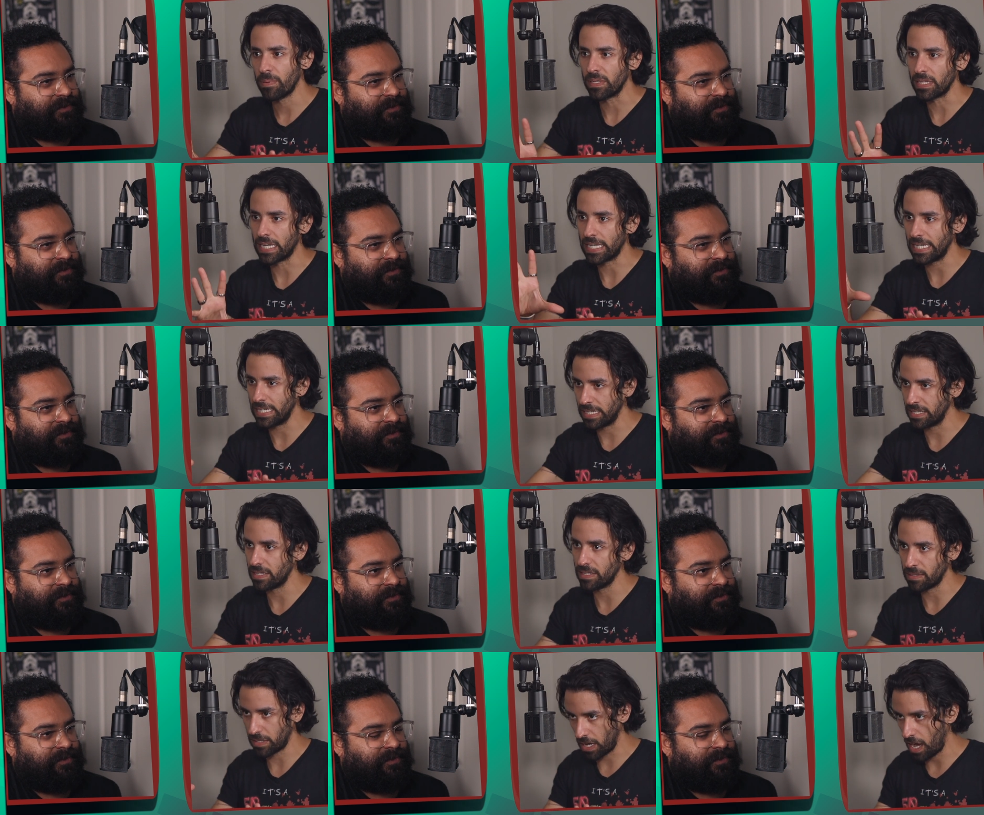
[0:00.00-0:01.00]
Speaker 1: But like
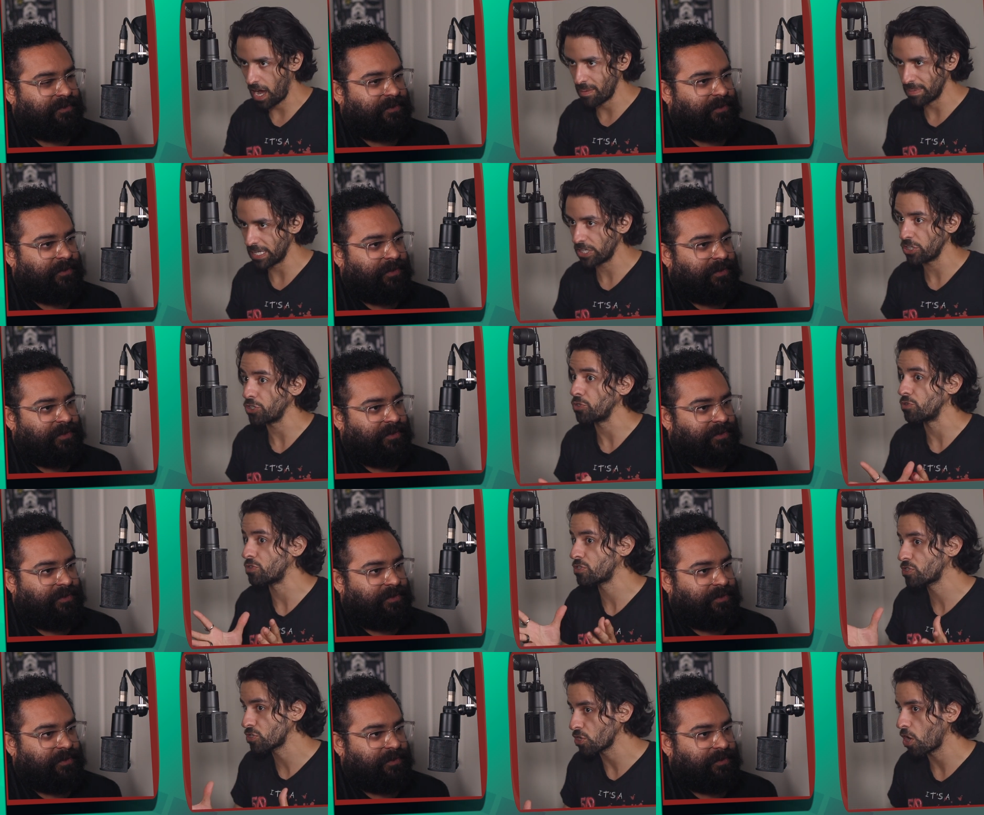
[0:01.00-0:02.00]
in the comic,
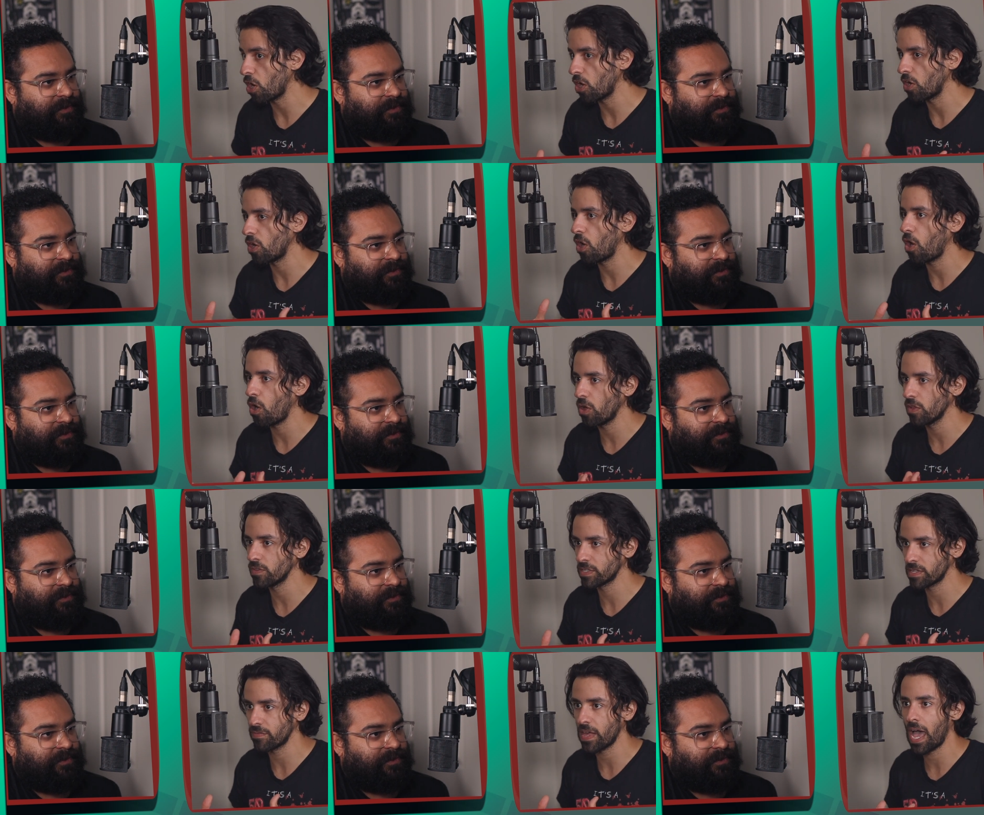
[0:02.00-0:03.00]
you saw
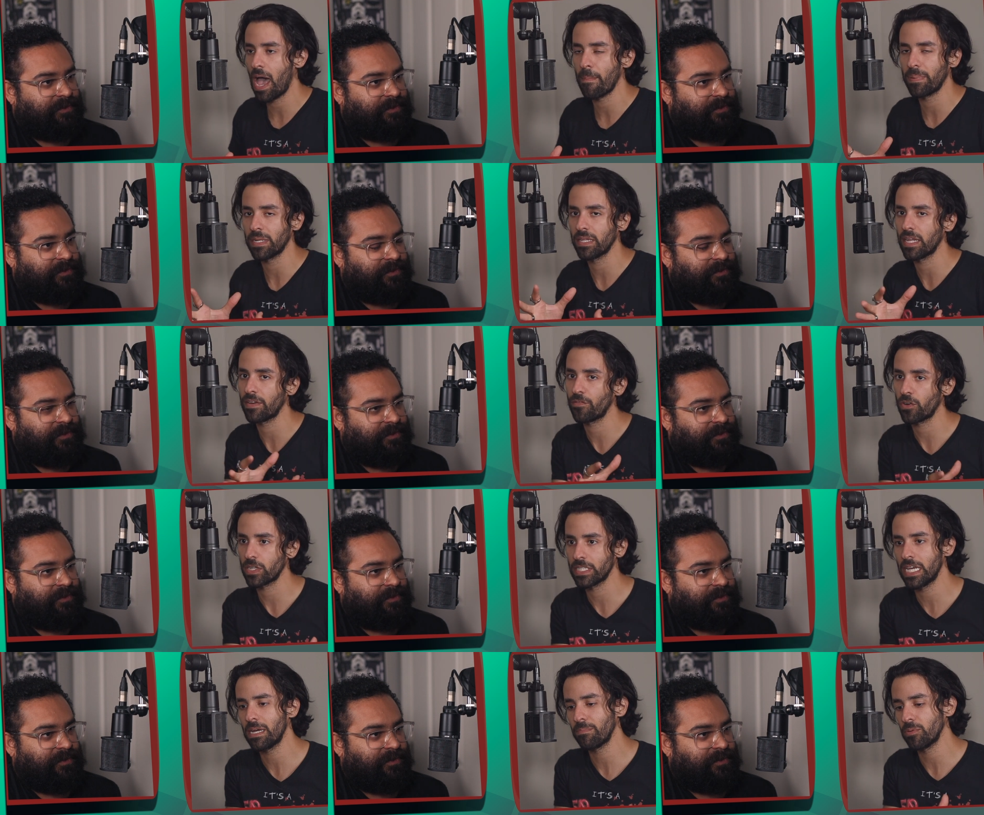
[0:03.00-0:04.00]
all the stuff that happened. Like for
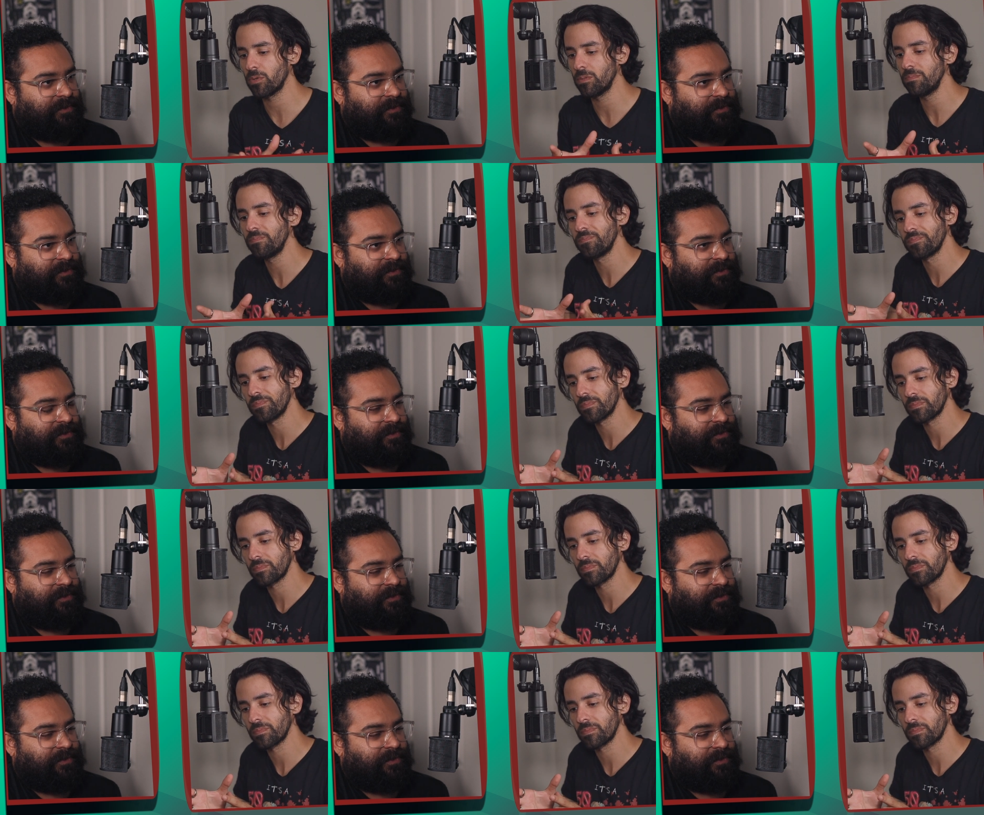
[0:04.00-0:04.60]
example,